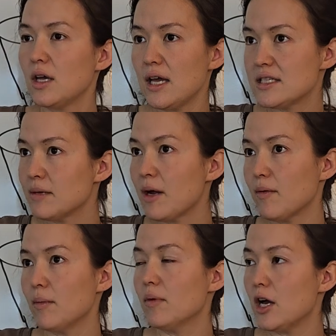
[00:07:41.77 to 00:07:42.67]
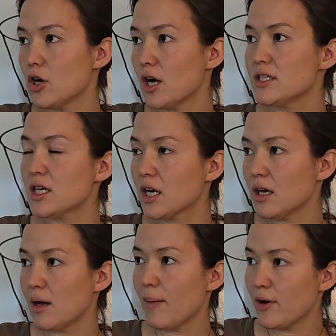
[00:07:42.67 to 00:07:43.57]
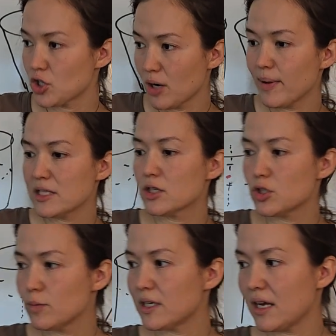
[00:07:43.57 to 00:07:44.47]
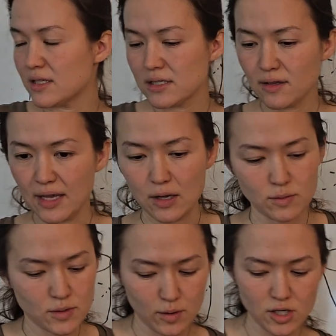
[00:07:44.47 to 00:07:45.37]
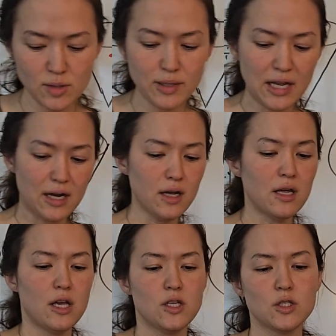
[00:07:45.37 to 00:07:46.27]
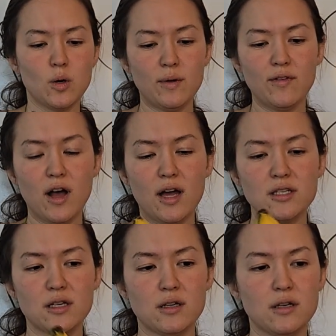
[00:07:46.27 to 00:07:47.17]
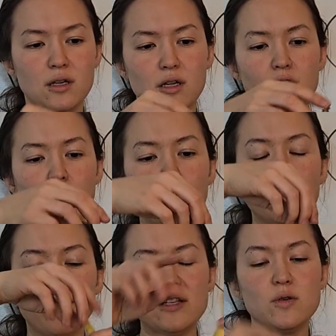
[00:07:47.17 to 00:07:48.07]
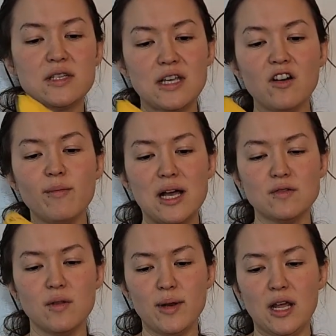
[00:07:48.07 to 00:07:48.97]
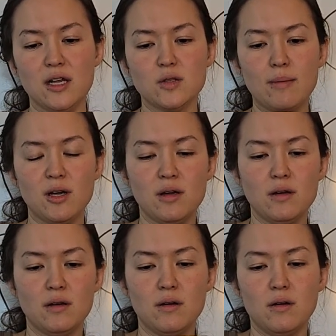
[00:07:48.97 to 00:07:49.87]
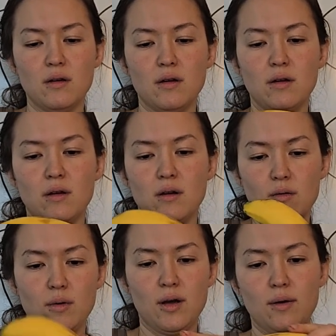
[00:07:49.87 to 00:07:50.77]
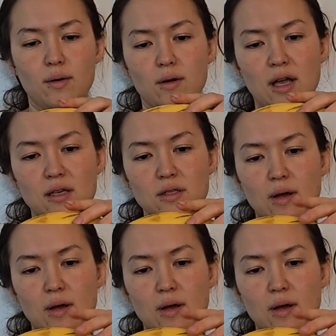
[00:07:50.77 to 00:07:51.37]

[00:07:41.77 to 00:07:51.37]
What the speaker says: It's in my room. A yardstick, a sharp pencil, and 2 potatoes. Thank you. So here's a banana. So we could find, so the center of mass for the banana, so I'm gonna try